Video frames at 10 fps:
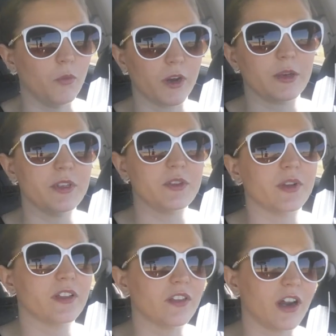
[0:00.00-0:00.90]
we're going to be
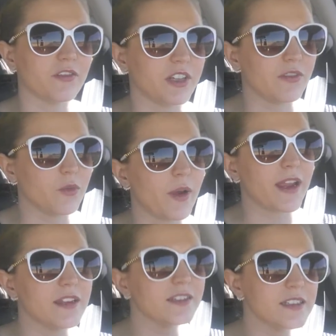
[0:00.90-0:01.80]
doing a lot of
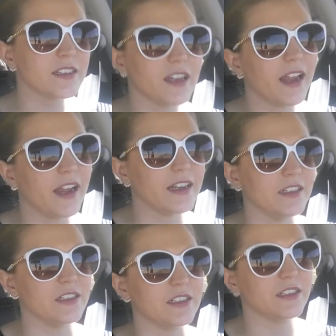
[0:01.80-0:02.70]
giveaways,
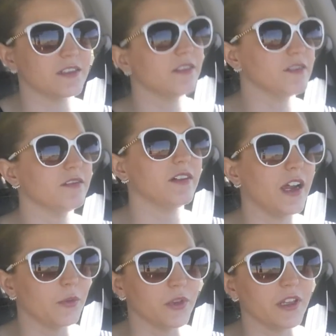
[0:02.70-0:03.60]
and
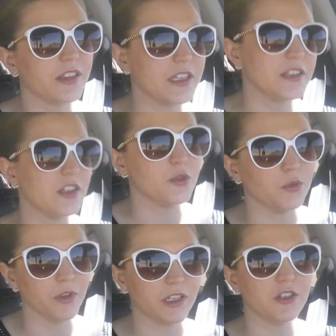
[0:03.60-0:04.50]
I really think that
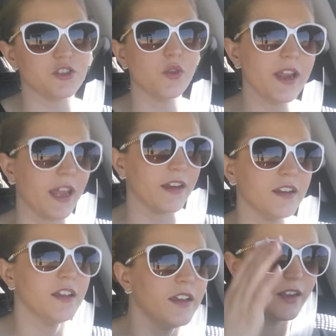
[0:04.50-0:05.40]
you'd really enjoy it.
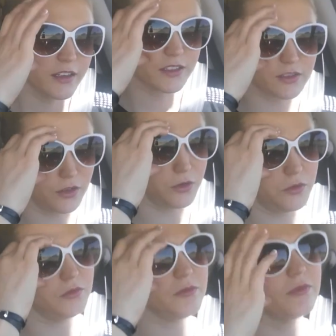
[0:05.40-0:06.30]

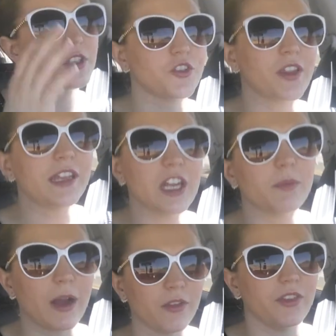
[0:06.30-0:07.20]
So you're thinking
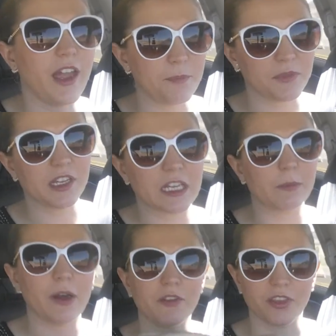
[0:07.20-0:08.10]
about them, thinking
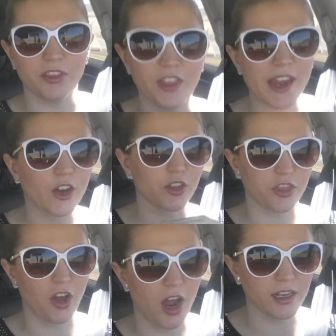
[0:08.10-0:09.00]
about their
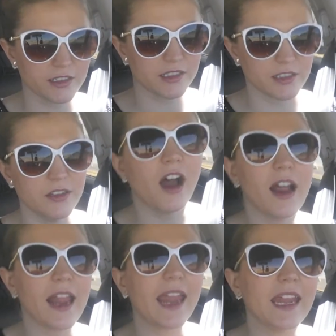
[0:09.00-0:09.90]
thoughts,
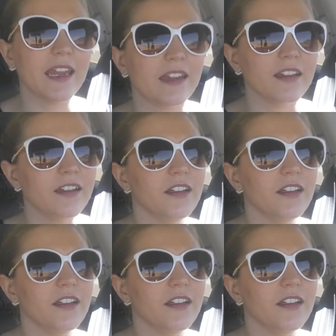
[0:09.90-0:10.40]
not, hey,